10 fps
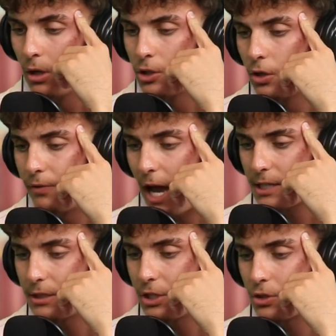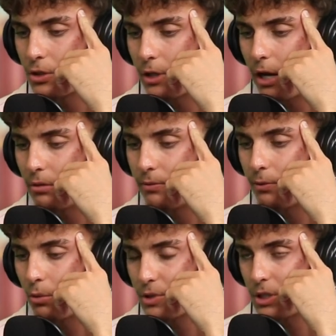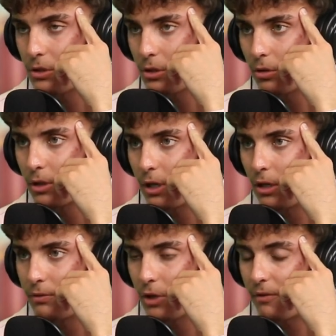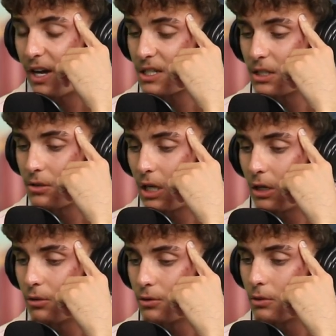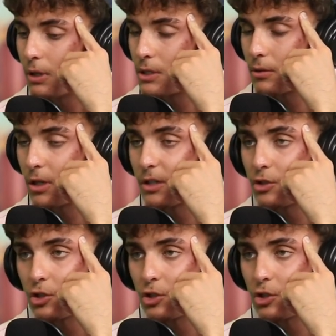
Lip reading: you know, vaccinations are now enforced in New York, and if you're not vaccinated, you can't go into restaurants,